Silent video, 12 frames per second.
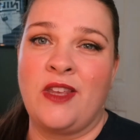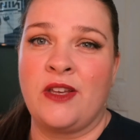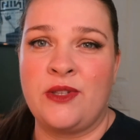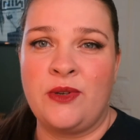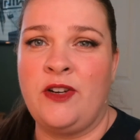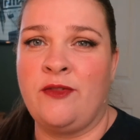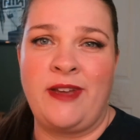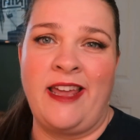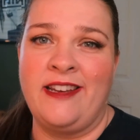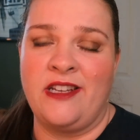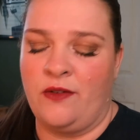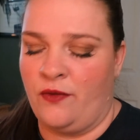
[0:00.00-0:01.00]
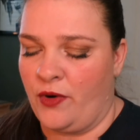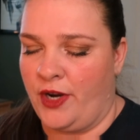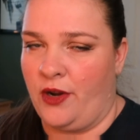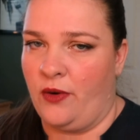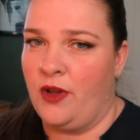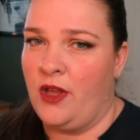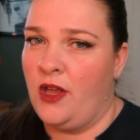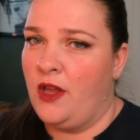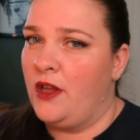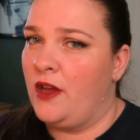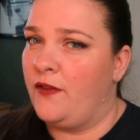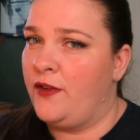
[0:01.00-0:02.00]
sort of get it done for you.
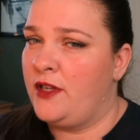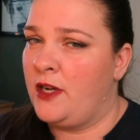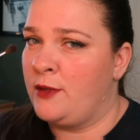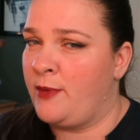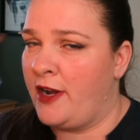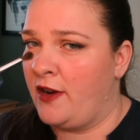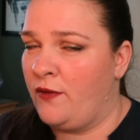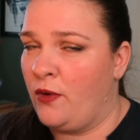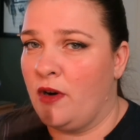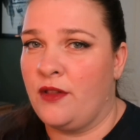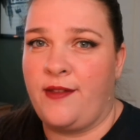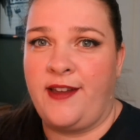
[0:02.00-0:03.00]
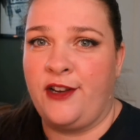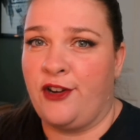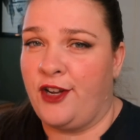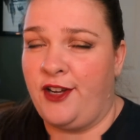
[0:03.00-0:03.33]
A few times back and forth and you're